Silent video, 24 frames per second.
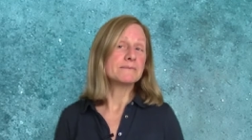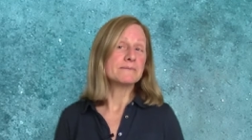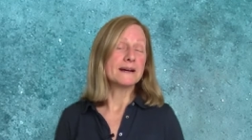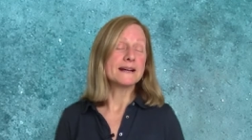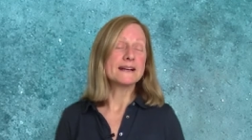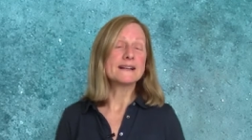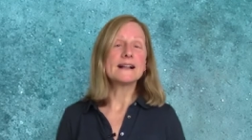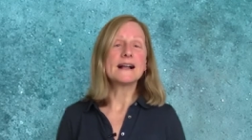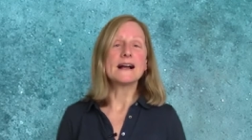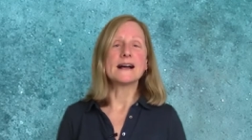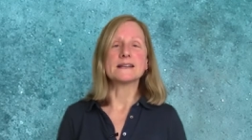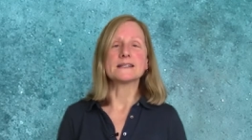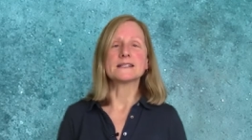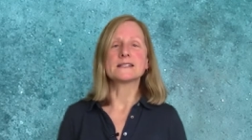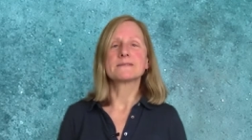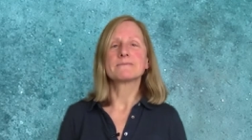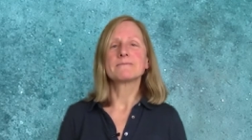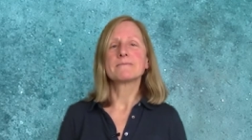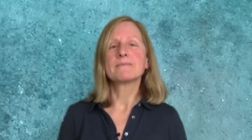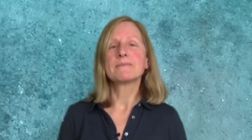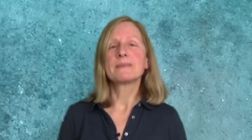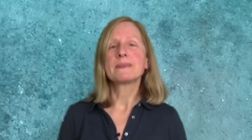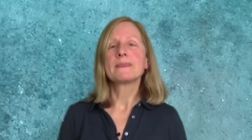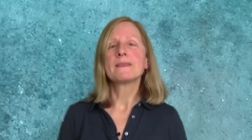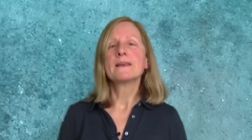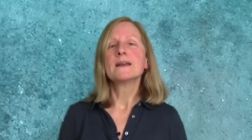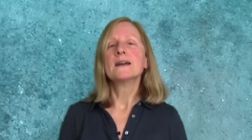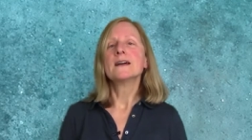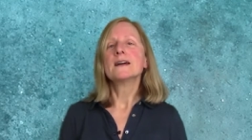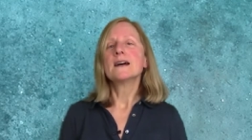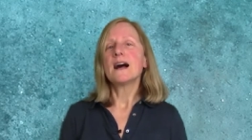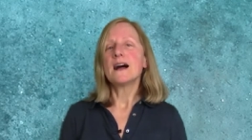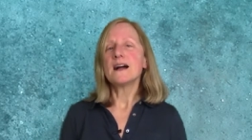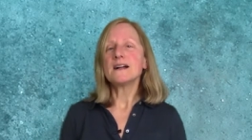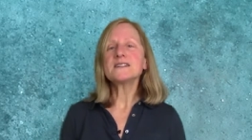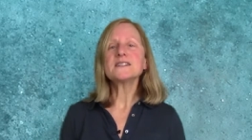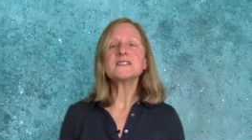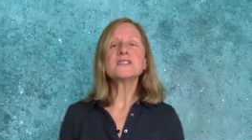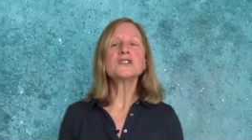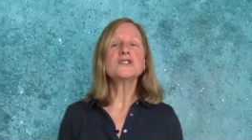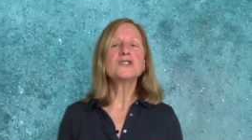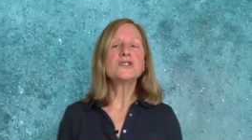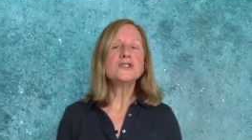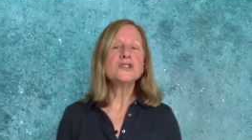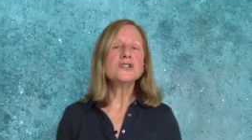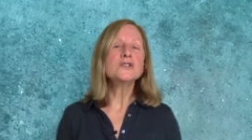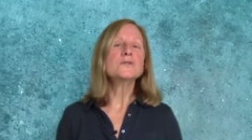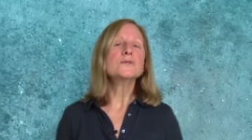my class, I'll
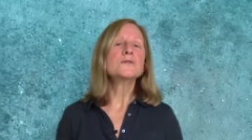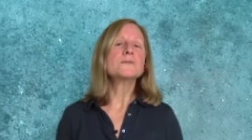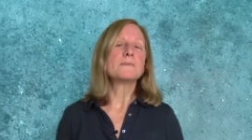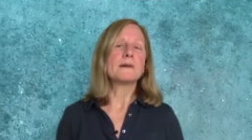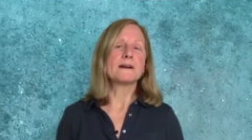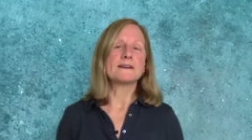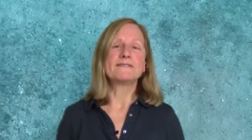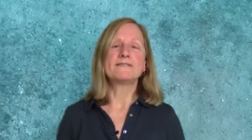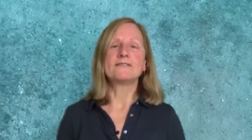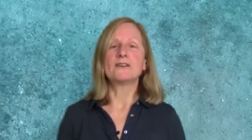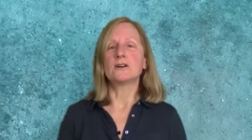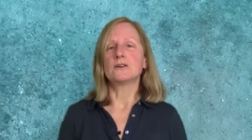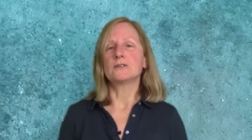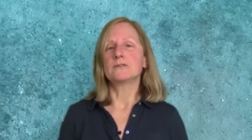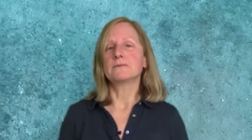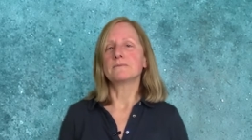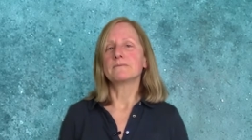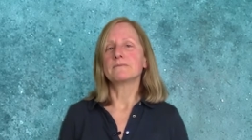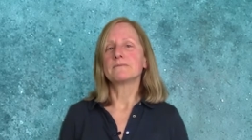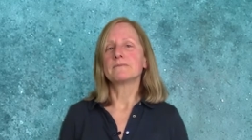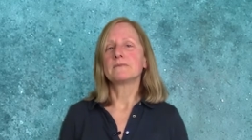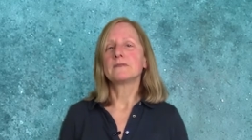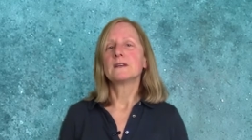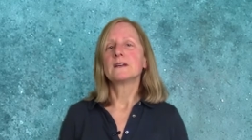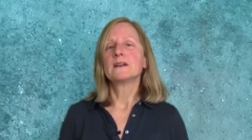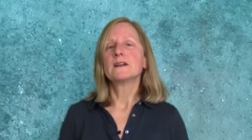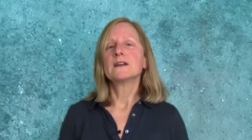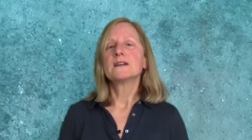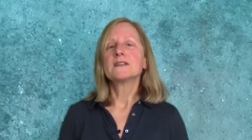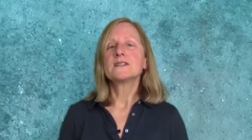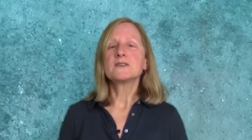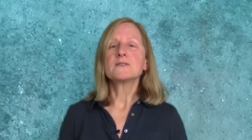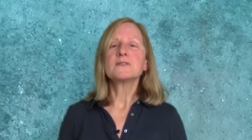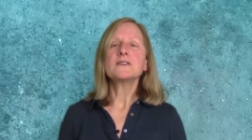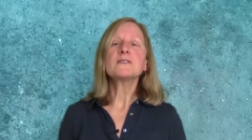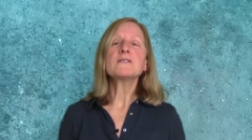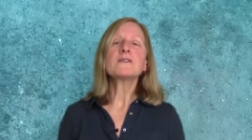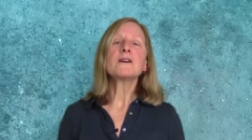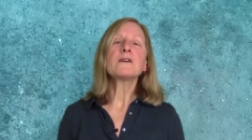just use my phone. So here